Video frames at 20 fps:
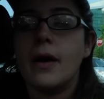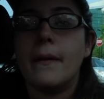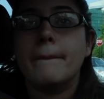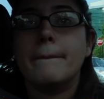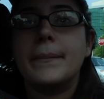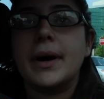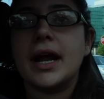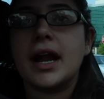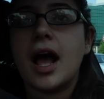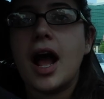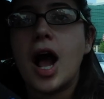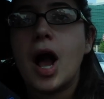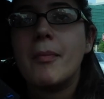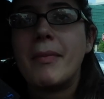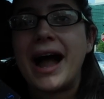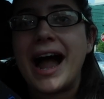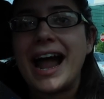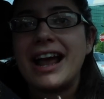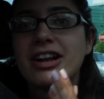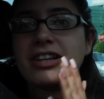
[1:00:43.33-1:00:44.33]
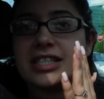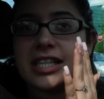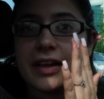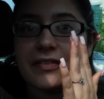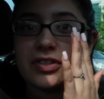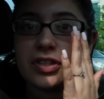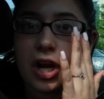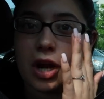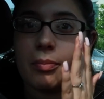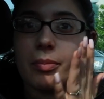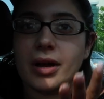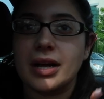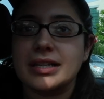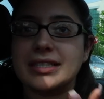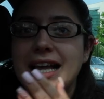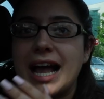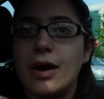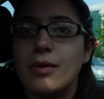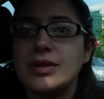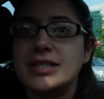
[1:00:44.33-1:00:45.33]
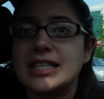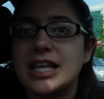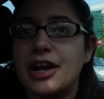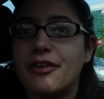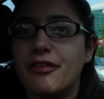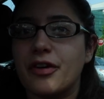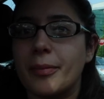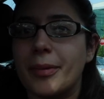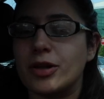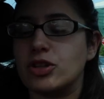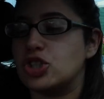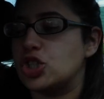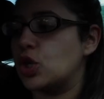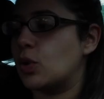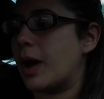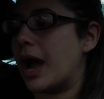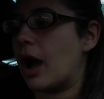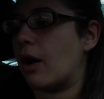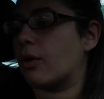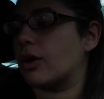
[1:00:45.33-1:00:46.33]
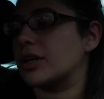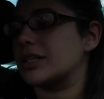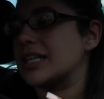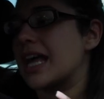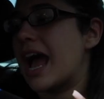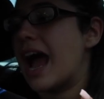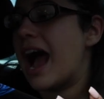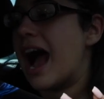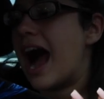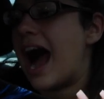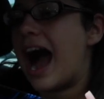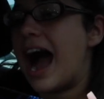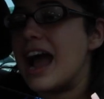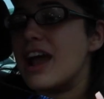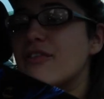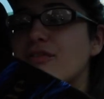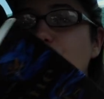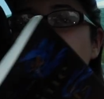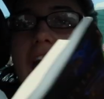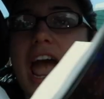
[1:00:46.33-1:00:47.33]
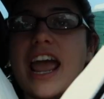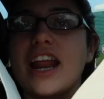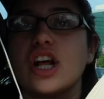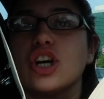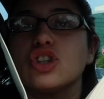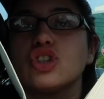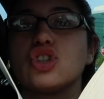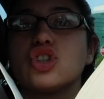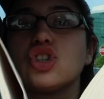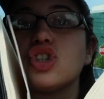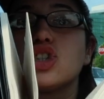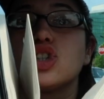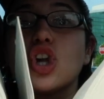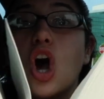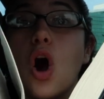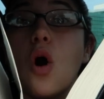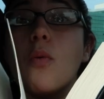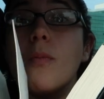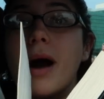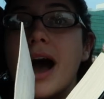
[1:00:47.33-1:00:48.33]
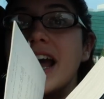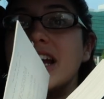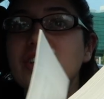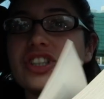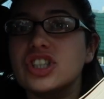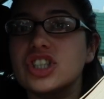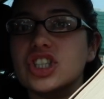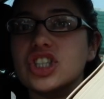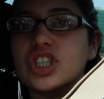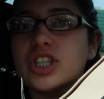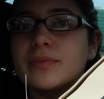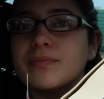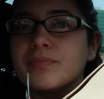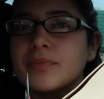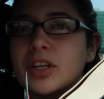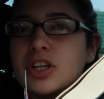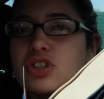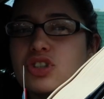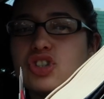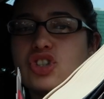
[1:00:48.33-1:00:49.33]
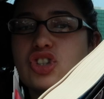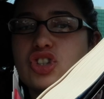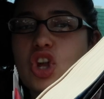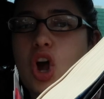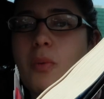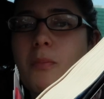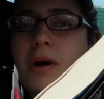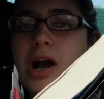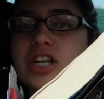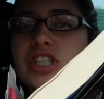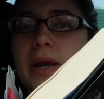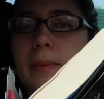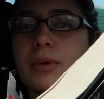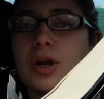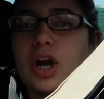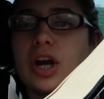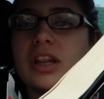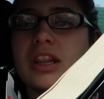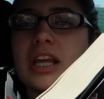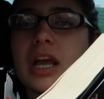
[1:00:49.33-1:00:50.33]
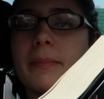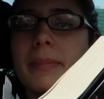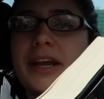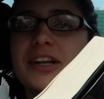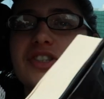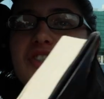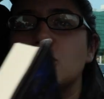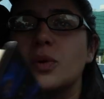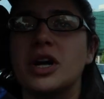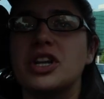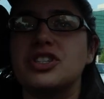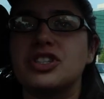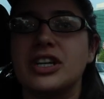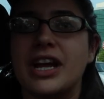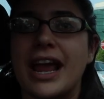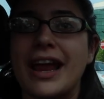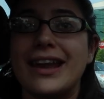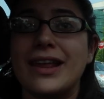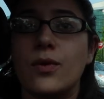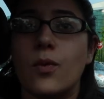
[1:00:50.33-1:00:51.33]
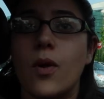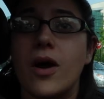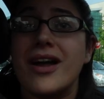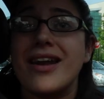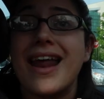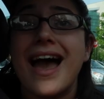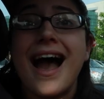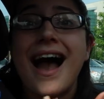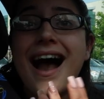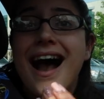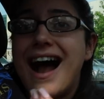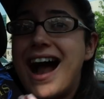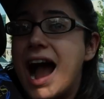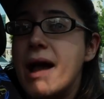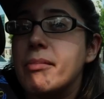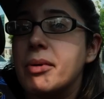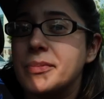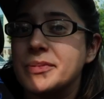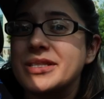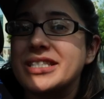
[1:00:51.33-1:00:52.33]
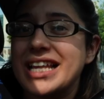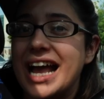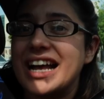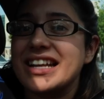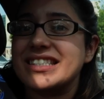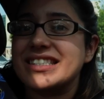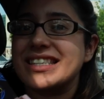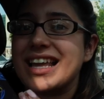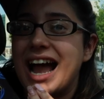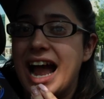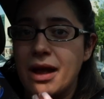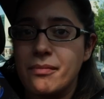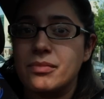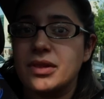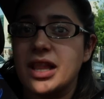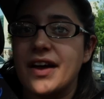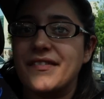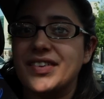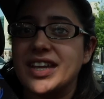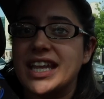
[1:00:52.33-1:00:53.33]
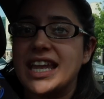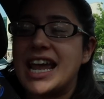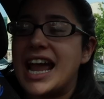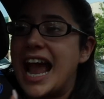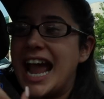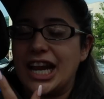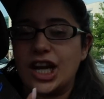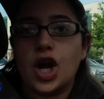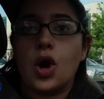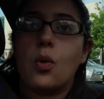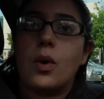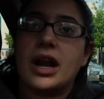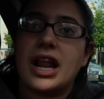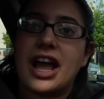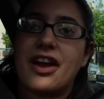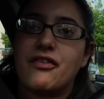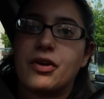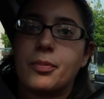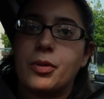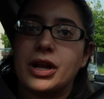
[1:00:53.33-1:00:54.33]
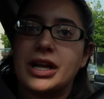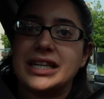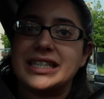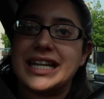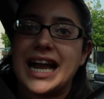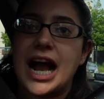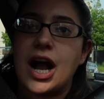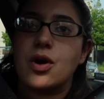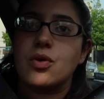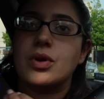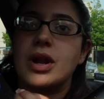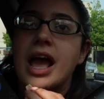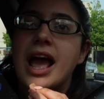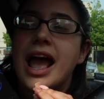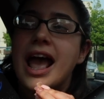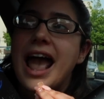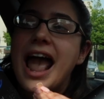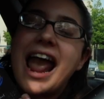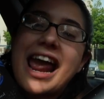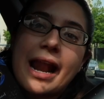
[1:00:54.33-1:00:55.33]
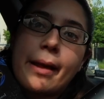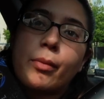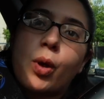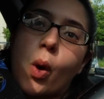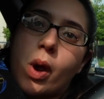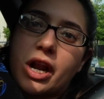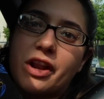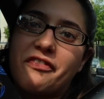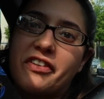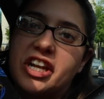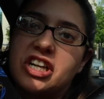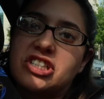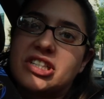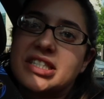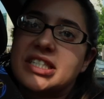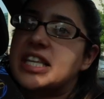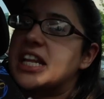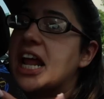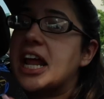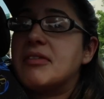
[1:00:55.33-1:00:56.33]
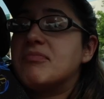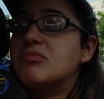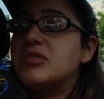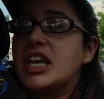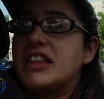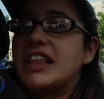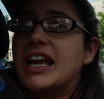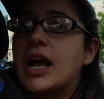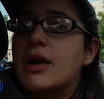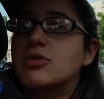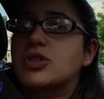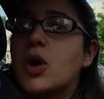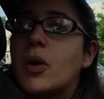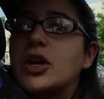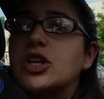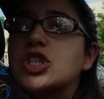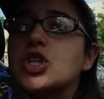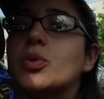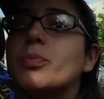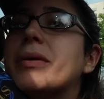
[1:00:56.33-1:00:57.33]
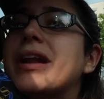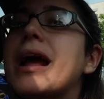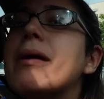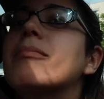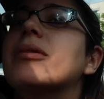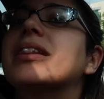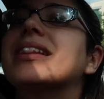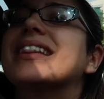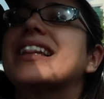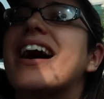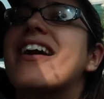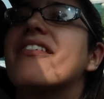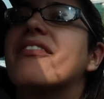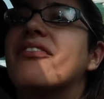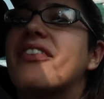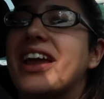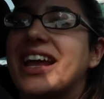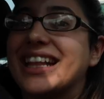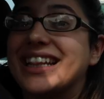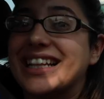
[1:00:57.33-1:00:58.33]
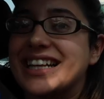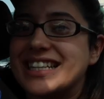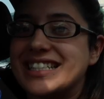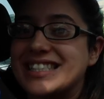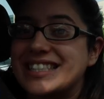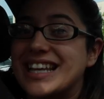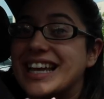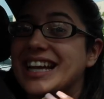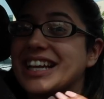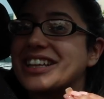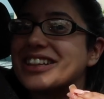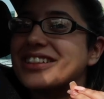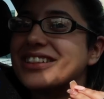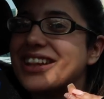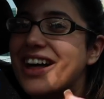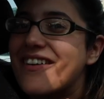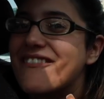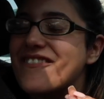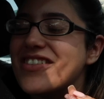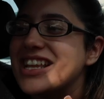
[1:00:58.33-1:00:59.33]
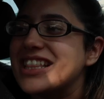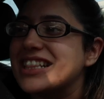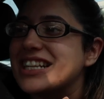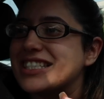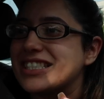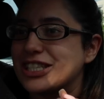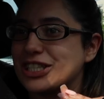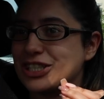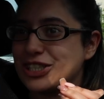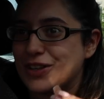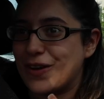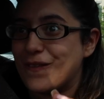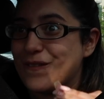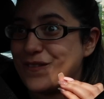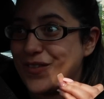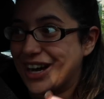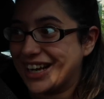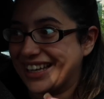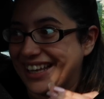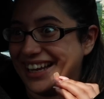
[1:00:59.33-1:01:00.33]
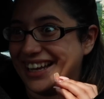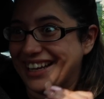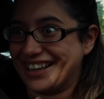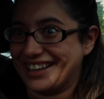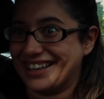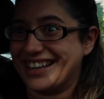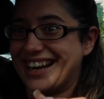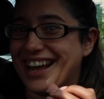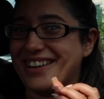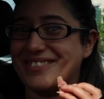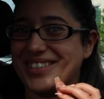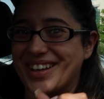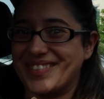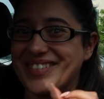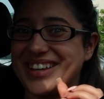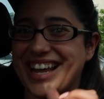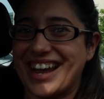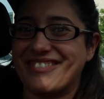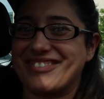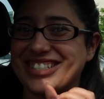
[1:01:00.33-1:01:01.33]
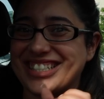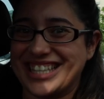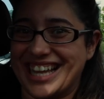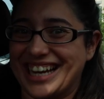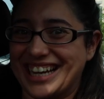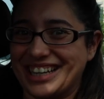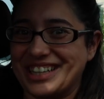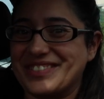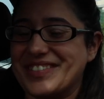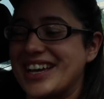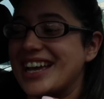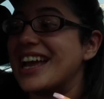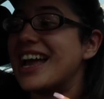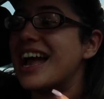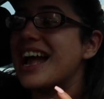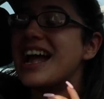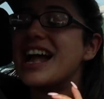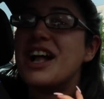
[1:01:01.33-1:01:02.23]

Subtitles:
But I just left Starbucks. I was there for about 2 hours. I've read so much, so much. I'm currently on page 281. I'm obsessed. I'm loving it. I don't want to ever put it down. And I'm going to finish this today. Didn't think I was going to, but I'm loving this. Like, loving this. It's so fucking good. I'm loving every second of it.